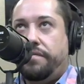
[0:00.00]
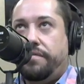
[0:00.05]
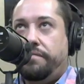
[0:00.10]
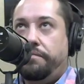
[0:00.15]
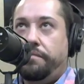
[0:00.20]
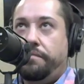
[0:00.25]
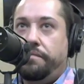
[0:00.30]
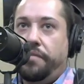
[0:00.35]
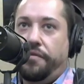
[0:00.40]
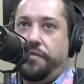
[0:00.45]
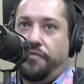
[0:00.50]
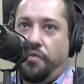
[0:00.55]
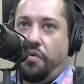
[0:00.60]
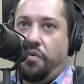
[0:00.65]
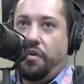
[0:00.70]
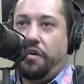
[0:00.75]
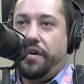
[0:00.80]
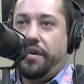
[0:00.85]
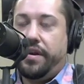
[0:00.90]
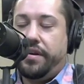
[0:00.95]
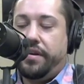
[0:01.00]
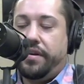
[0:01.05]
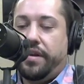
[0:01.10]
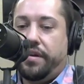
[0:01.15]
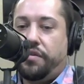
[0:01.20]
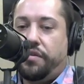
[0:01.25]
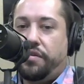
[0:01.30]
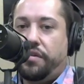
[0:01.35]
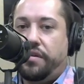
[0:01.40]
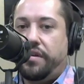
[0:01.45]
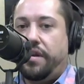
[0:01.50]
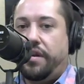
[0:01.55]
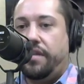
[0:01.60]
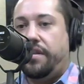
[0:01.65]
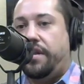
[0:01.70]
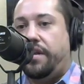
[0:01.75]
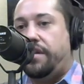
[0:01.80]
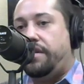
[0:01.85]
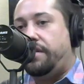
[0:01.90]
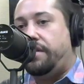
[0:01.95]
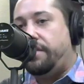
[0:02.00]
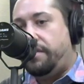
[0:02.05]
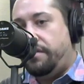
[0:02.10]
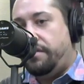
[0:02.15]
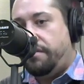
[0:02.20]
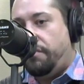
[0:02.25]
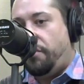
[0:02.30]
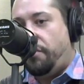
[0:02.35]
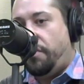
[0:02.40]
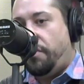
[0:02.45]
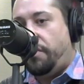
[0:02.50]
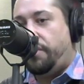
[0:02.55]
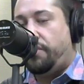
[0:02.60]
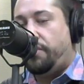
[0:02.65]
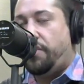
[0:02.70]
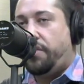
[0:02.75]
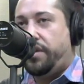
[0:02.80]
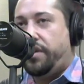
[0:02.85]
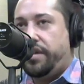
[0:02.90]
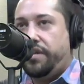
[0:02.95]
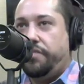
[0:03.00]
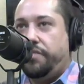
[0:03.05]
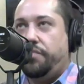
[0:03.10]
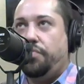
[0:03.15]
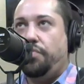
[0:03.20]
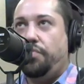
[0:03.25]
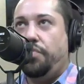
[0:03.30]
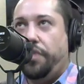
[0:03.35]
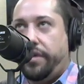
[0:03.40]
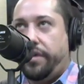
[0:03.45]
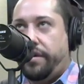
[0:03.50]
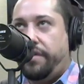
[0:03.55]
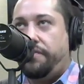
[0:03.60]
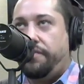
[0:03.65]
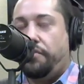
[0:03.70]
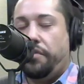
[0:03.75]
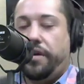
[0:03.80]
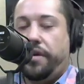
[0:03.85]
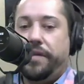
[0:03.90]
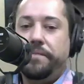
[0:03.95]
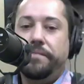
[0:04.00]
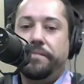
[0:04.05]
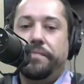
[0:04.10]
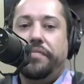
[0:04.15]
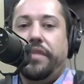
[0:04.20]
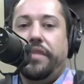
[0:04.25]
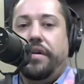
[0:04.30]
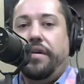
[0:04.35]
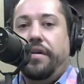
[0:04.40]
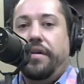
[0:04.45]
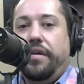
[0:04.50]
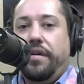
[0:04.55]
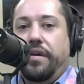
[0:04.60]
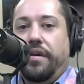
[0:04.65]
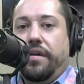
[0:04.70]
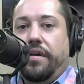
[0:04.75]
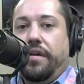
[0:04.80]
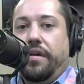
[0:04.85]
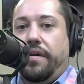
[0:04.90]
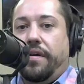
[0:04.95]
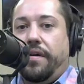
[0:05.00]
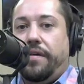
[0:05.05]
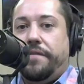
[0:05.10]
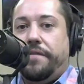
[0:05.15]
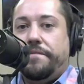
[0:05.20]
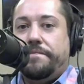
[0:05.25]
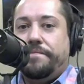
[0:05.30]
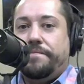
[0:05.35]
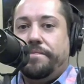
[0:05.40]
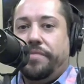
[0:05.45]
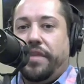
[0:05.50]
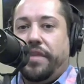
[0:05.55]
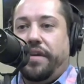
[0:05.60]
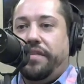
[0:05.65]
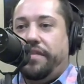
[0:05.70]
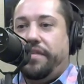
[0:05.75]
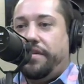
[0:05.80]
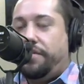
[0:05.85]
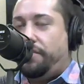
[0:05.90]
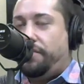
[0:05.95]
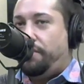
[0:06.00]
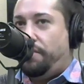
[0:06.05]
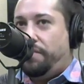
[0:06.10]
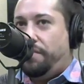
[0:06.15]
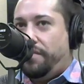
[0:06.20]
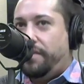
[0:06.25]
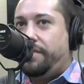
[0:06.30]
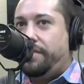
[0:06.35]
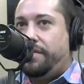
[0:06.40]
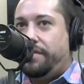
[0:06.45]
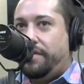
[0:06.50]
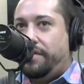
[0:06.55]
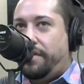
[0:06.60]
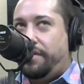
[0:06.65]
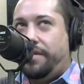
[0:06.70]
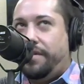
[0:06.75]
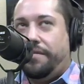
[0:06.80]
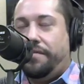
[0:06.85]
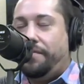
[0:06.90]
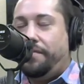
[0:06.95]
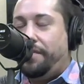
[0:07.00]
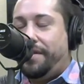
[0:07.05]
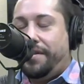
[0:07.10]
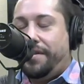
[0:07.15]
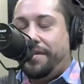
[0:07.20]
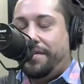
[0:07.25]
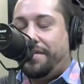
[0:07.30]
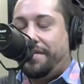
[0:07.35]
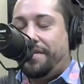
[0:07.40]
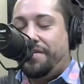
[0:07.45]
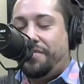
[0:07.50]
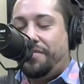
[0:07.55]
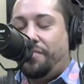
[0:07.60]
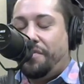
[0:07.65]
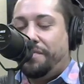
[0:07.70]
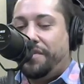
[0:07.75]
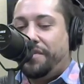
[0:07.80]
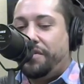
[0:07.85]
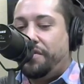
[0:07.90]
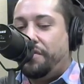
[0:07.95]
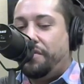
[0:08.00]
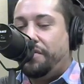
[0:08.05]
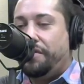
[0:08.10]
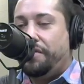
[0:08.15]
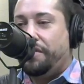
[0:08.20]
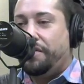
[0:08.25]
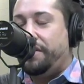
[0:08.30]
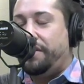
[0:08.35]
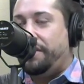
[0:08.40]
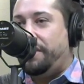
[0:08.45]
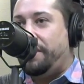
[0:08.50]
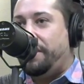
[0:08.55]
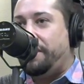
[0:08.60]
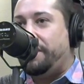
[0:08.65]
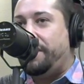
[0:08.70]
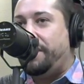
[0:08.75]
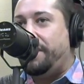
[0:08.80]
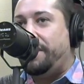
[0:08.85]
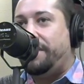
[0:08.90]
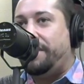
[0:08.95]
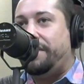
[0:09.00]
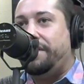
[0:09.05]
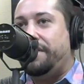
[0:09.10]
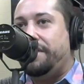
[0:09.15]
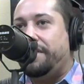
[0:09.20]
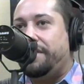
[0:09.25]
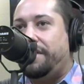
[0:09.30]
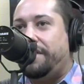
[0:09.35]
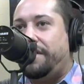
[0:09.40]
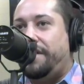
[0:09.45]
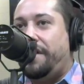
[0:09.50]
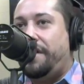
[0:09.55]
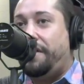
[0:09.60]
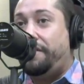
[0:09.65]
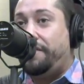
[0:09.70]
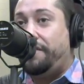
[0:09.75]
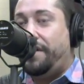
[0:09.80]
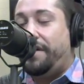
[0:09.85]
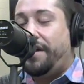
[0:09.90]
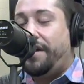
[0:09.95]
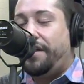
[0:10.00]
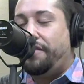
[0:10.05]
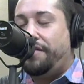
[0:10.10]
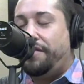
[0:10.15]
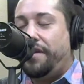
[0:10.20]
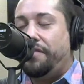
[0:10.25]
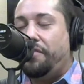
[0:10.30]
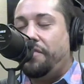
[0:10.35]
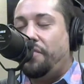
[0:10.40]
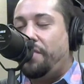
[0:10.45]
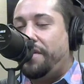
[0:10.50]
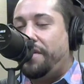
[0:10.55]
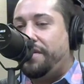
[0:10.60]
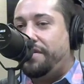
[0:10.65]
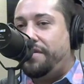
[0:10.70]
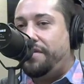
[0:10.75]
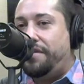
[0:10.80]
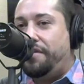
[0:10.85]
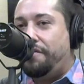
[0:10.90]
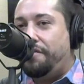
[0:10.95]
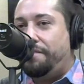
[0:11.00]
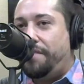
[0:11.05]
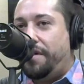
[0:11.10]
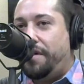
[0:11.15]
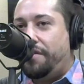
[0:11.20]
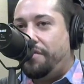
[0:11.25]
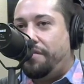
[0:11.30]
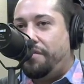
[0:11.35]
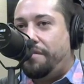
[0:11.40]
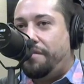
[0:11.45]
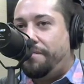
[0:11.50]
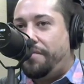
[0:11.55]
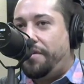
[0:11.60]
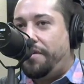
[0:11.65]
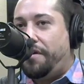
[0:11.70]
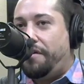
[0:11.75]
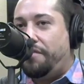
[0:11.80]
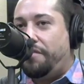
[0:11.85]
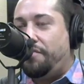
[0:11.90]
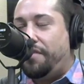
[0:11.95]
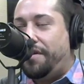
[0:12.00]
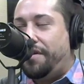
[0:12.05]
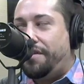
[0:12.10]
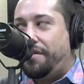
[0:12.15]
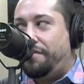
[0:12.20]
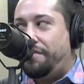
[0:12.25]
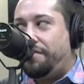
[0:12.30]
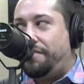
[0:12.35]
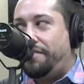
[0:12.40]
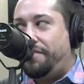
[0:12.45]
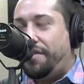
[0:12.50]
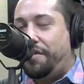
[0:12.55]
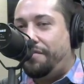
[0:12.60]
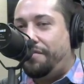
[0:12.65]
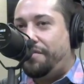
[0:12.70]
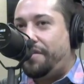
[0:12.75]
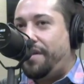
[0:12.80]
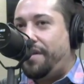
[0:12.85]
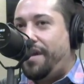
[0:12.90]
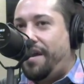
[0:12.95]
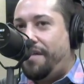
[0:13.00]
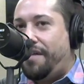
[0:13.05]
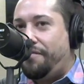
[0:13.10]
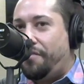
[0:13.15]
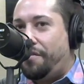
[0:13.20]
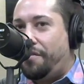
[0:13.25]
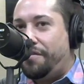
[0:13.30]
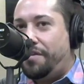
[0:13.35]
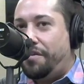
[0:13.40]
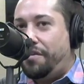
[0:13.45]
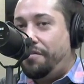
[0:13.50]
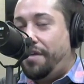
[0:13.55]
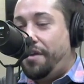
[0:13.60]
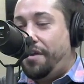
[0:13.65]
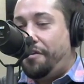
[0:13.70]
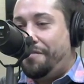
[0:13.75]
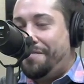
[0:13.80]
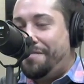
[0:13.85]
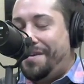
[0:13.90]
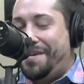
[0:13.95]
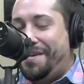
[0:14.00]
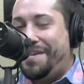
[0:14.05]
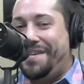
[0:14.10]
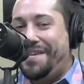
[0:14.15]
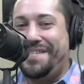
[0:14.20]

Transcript: before in addiction and then on in recovery. And this, I'll never forget this, this woman told her young kid, "Now, I don't ever want to see your picture up there on one of those floats, ever. Do you hear me?"